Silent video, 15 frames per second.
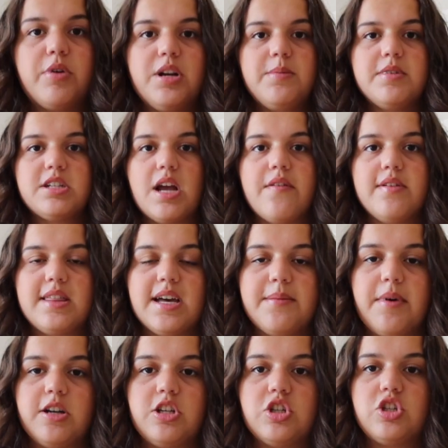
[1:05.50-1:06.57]
Pretty much everything I'm
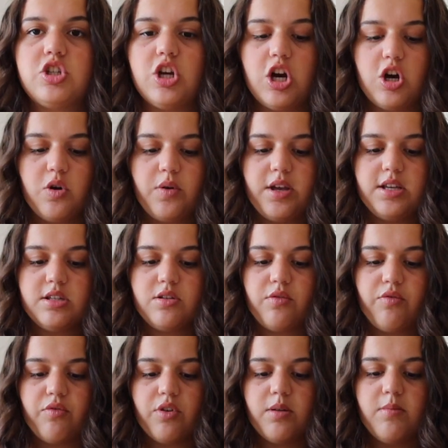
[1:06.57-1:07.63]
about to show is
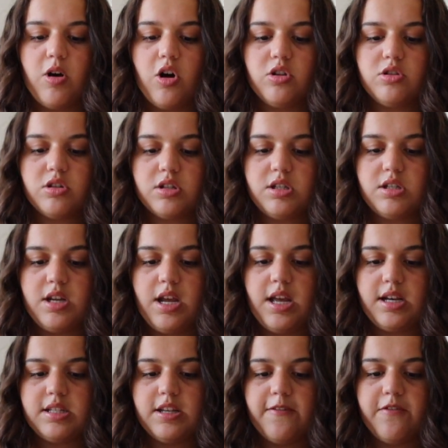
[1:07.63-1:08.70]
from altrd
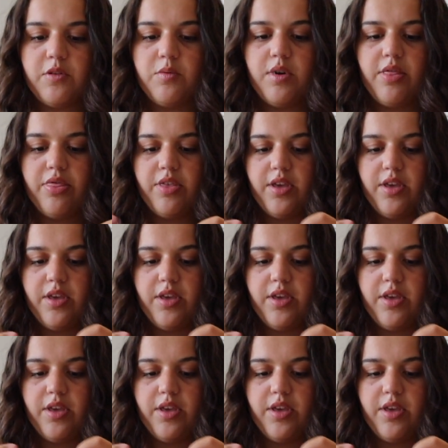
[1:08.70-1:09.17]
except for one